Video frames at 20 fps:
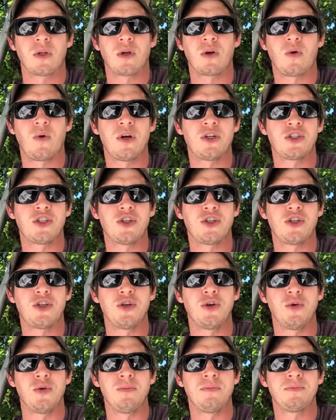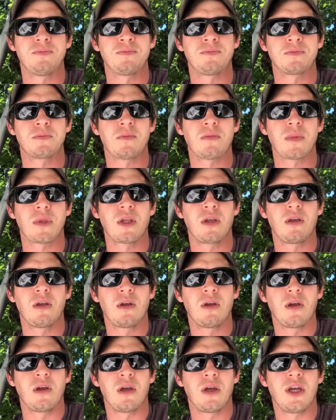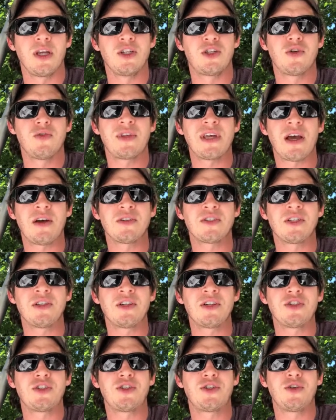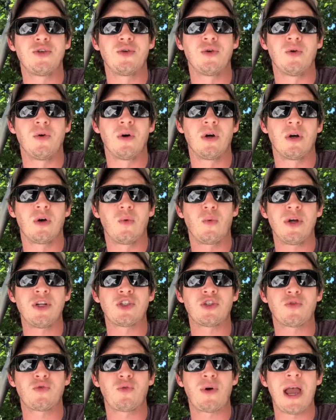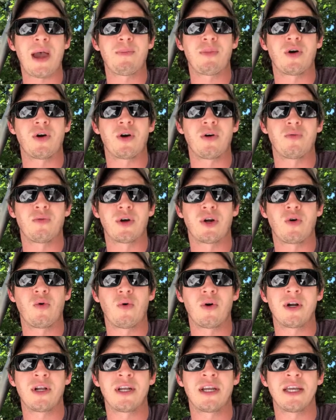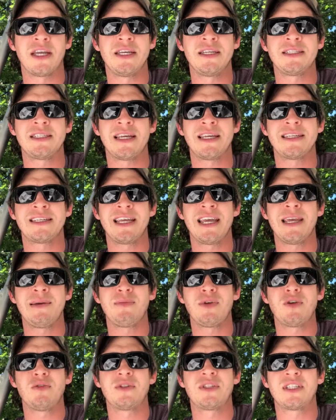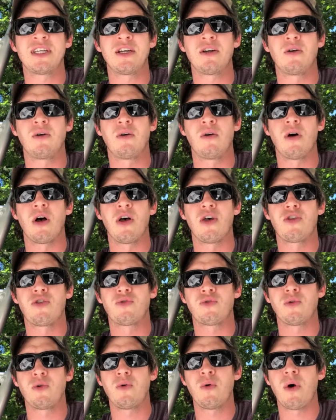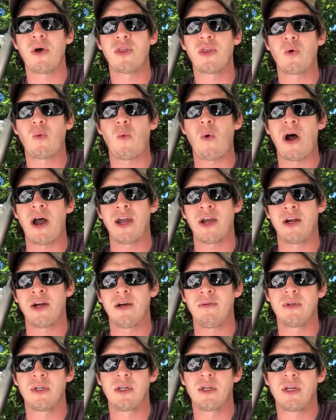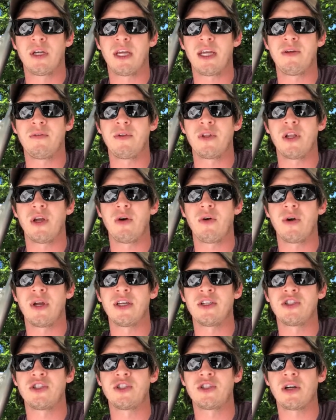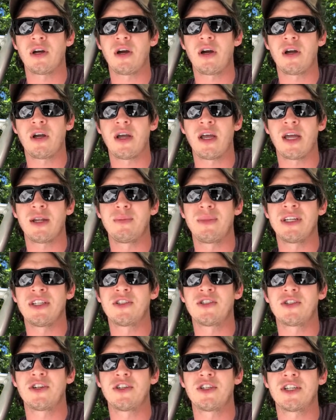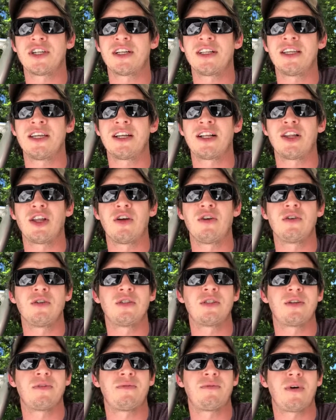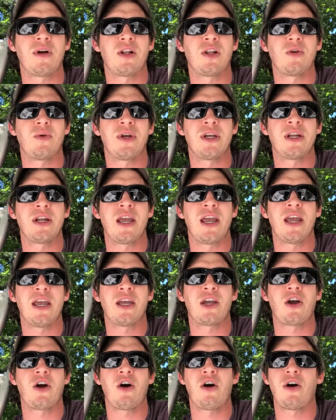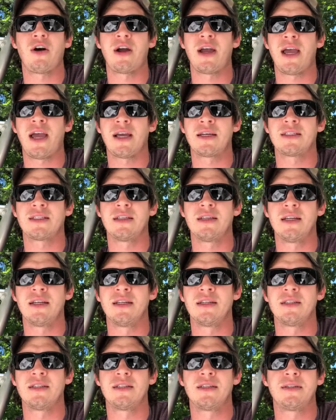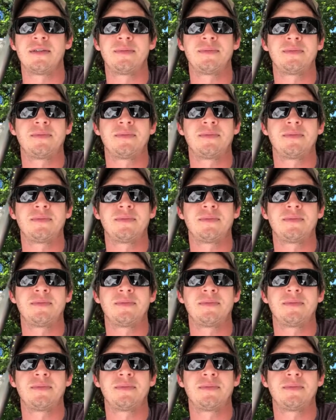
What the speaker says: Question two. In 2002, which rapper recorded his debut single, Through the Wire, even though his jaw had been surgically closed following a car accident?